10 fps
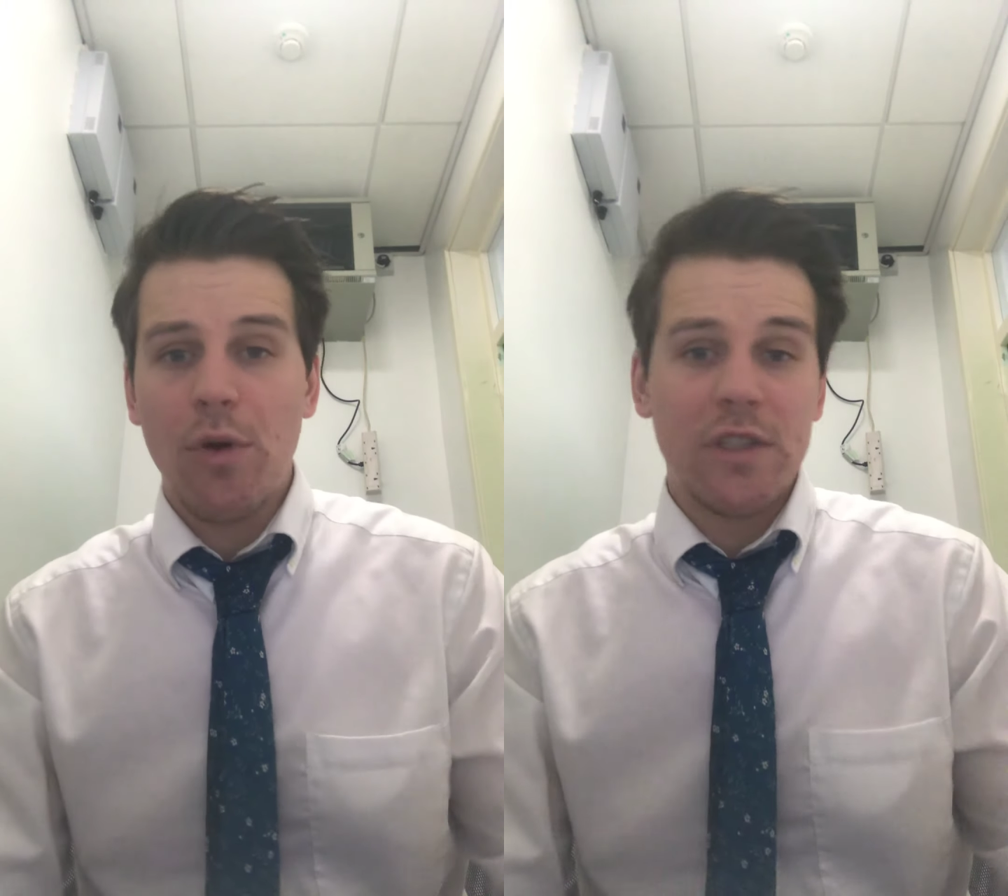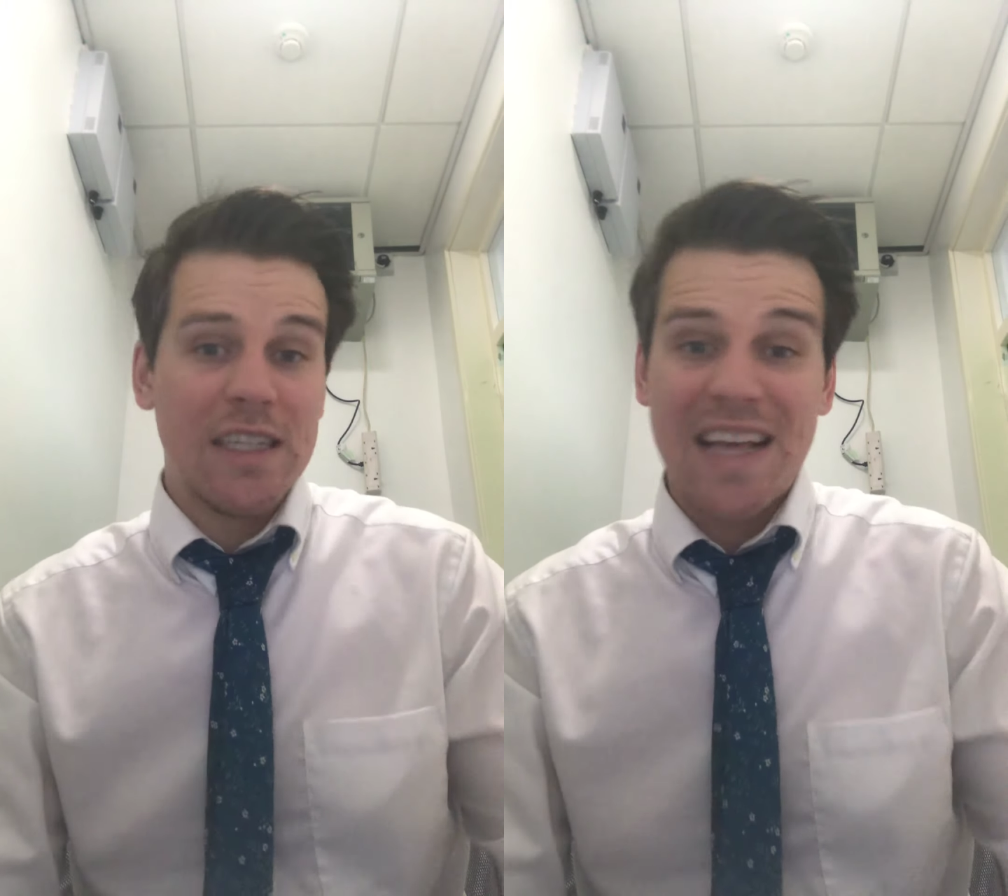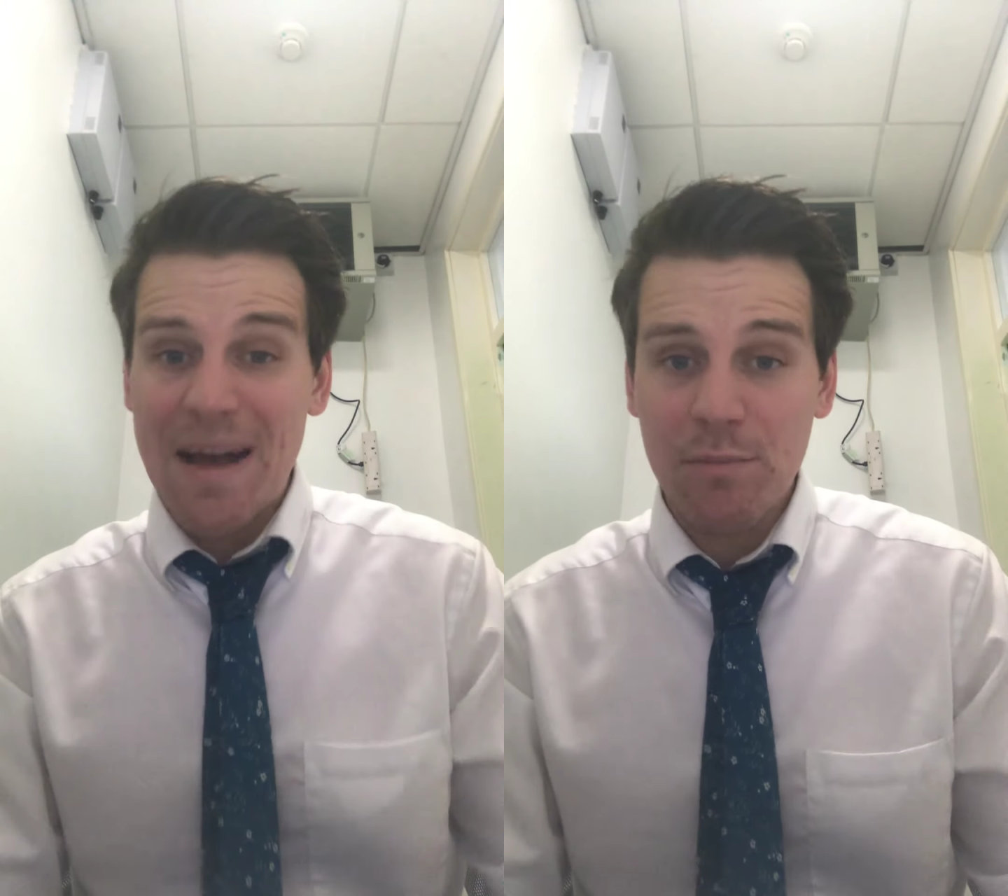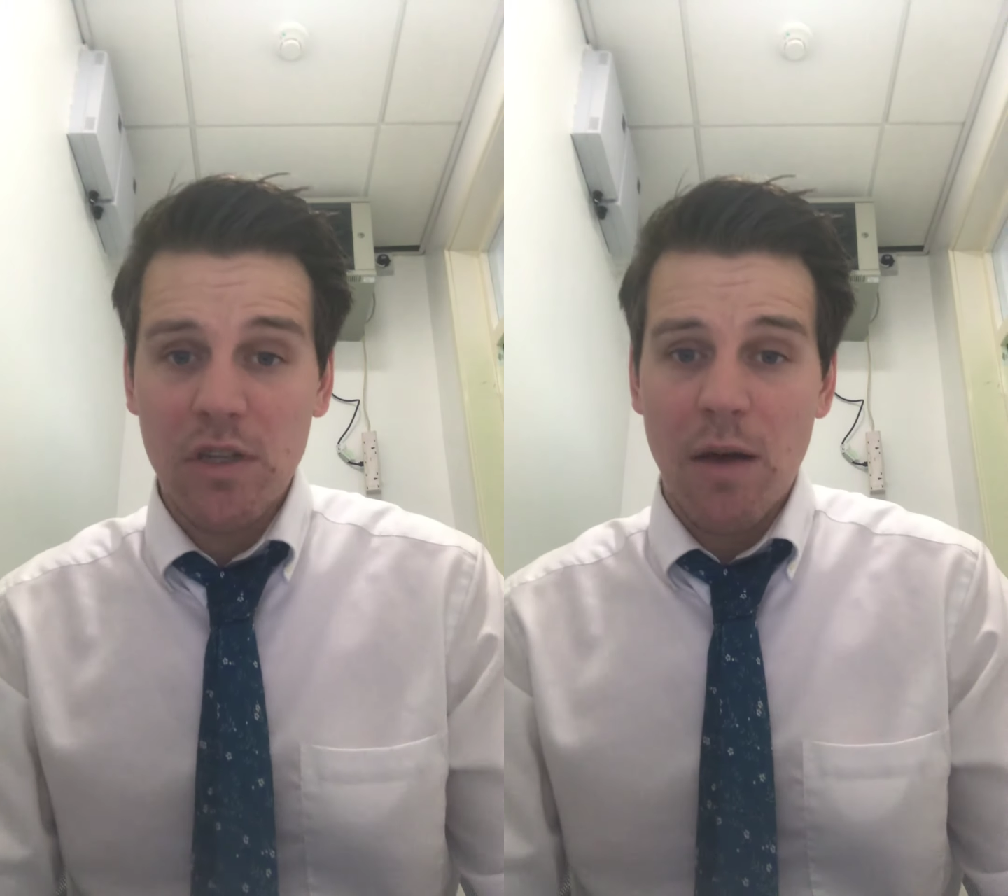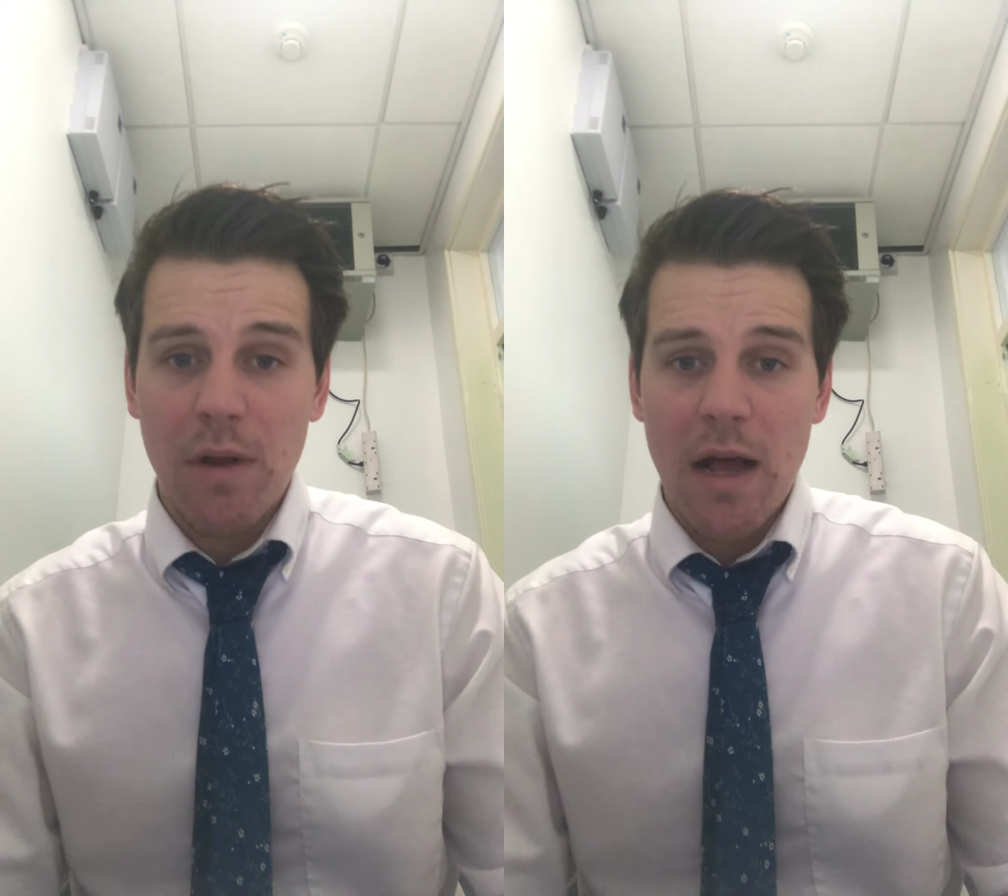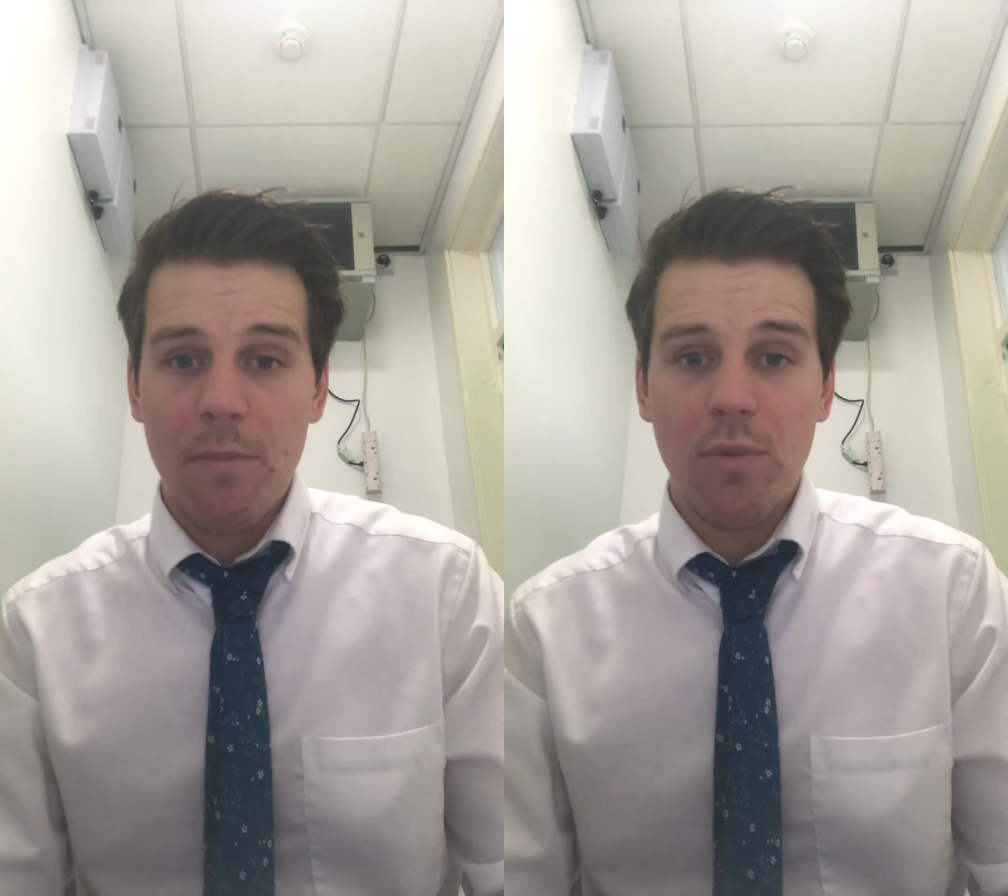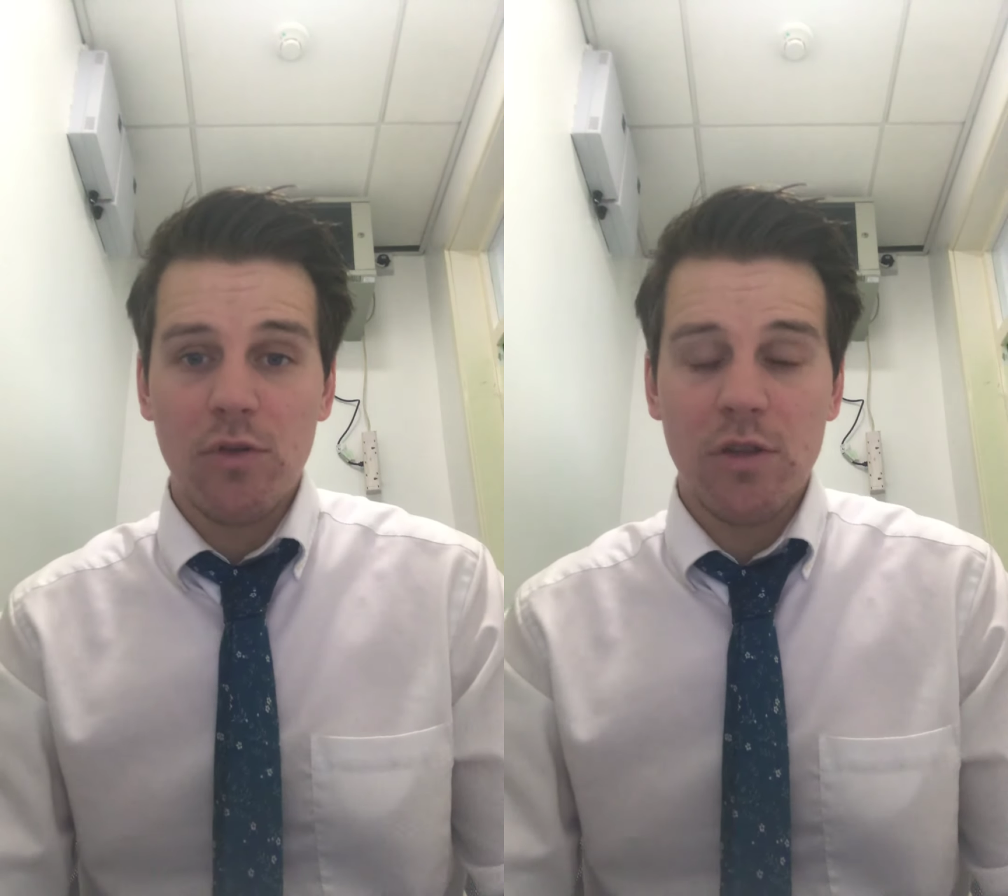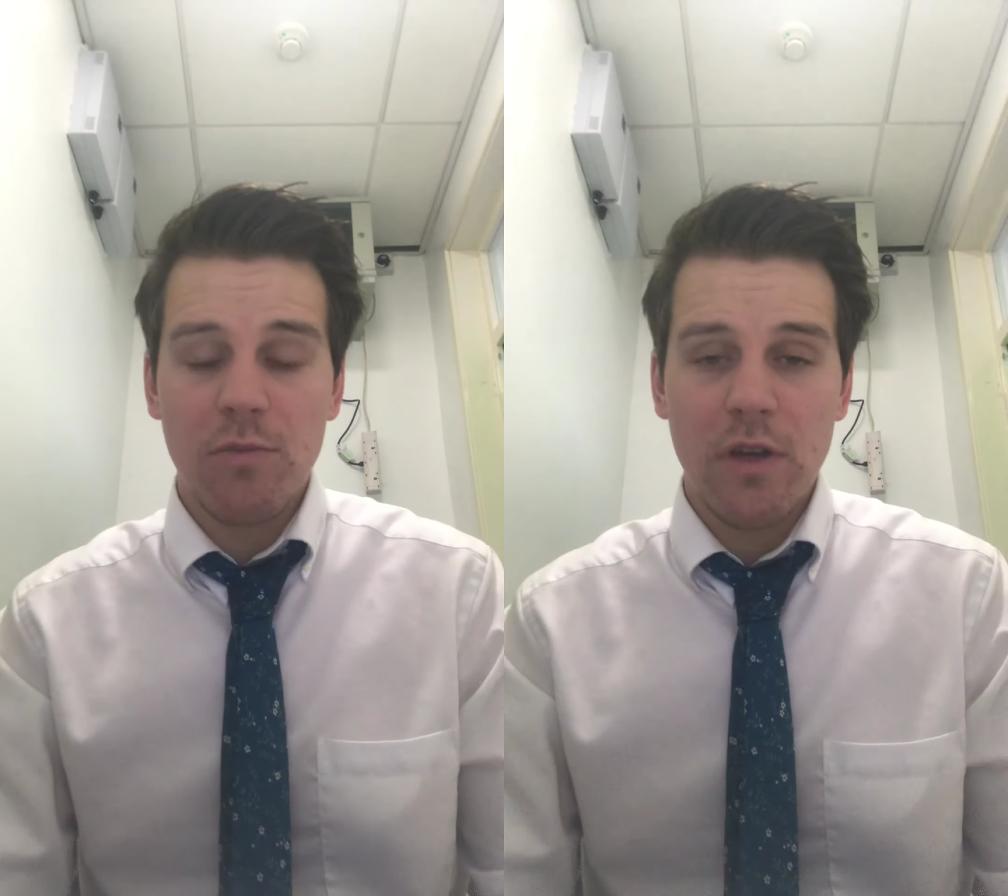or has exams coming up or
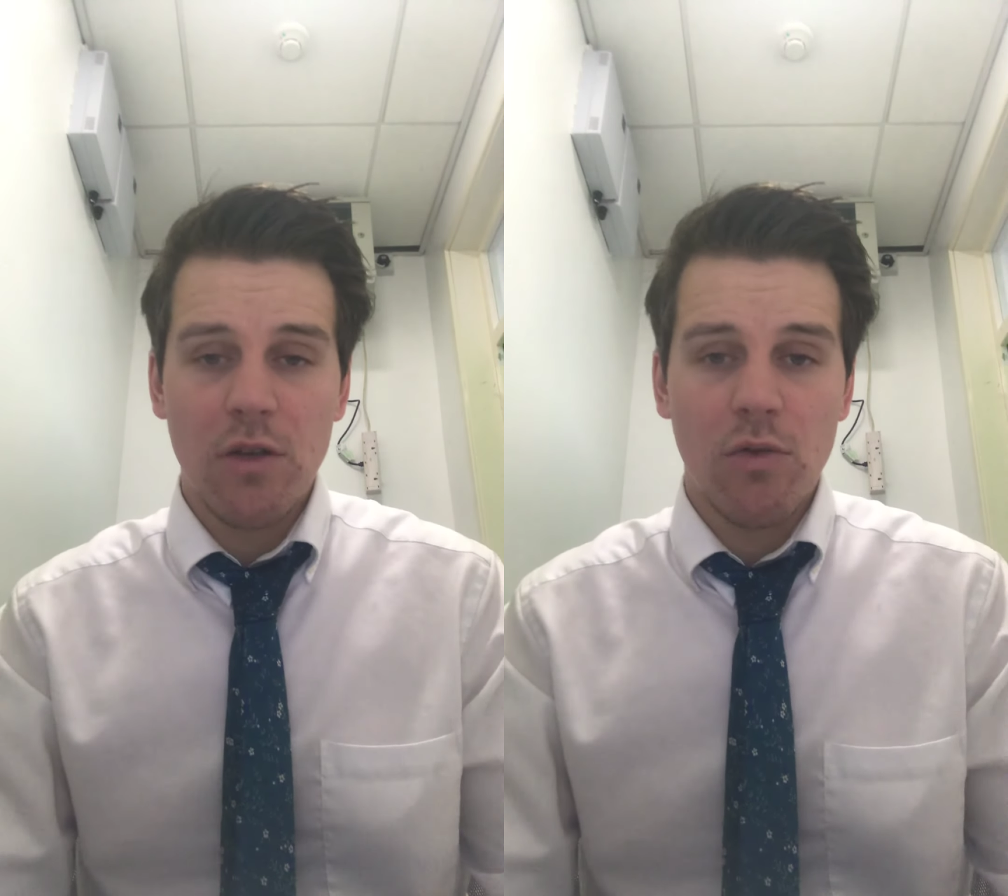something,